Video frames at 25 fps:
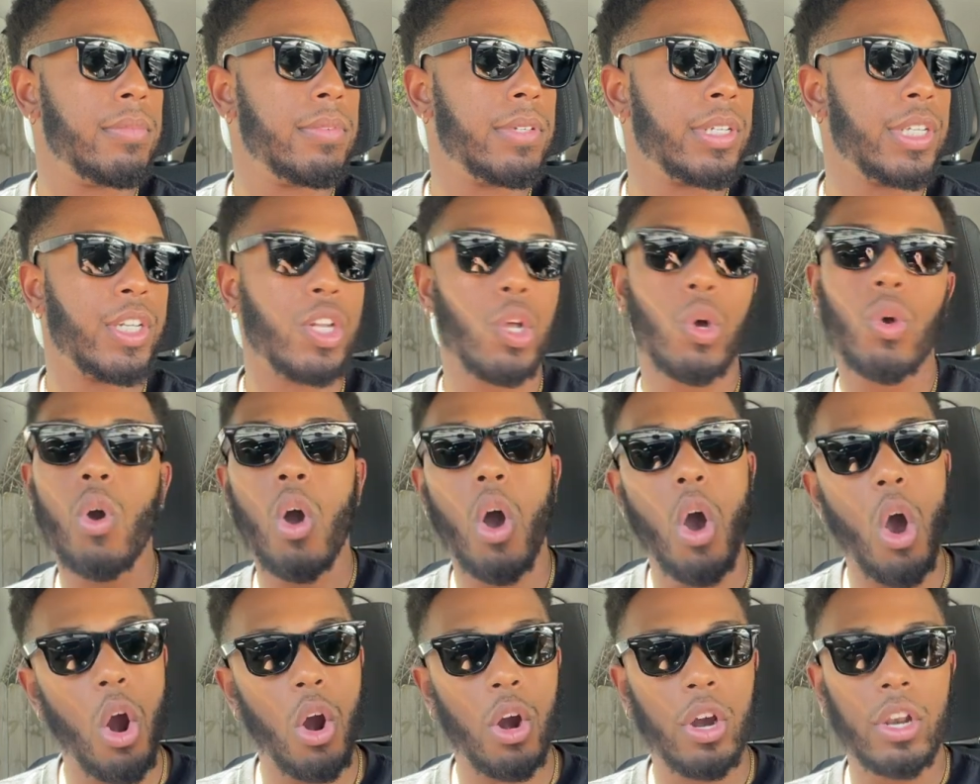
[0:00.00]
you know,
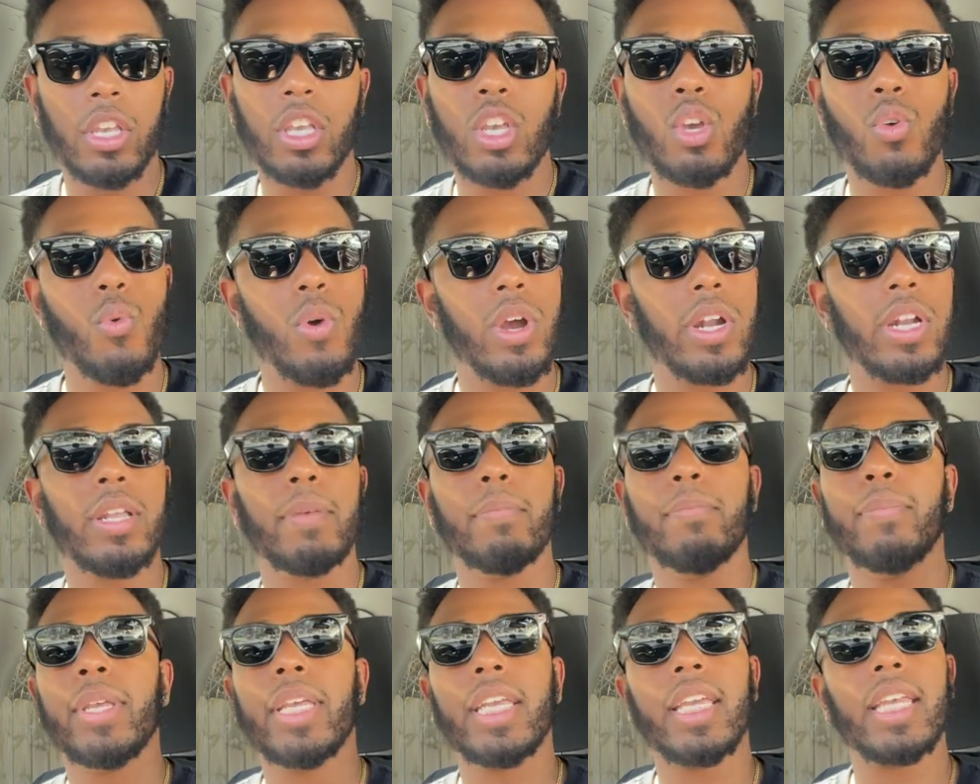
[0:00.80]
arguing
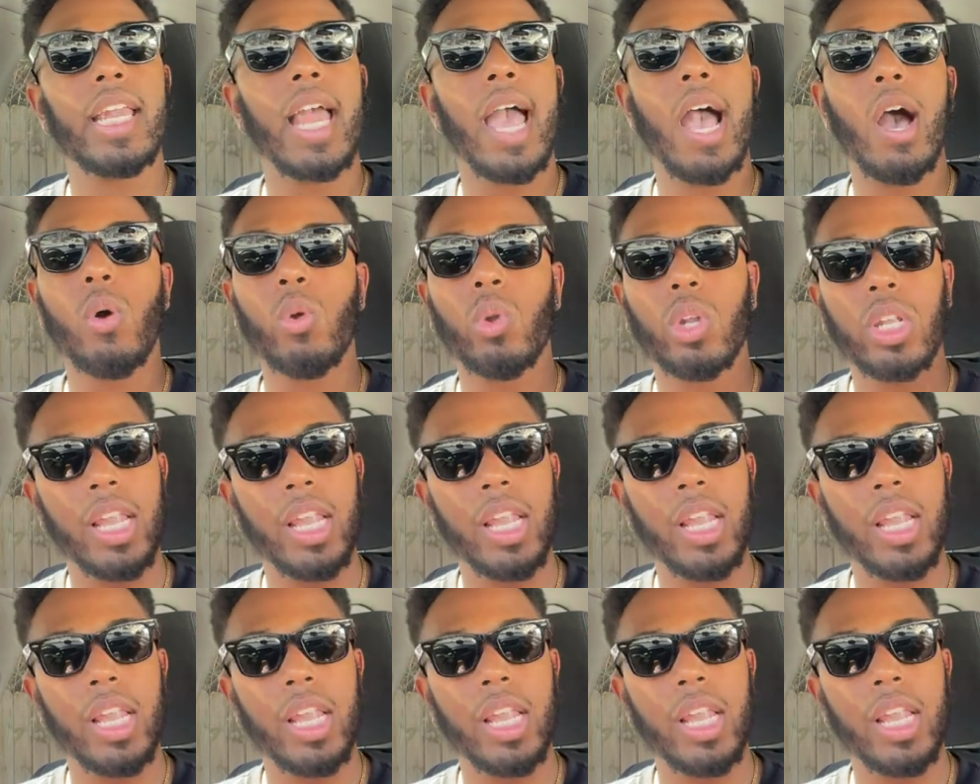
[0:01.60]
and being out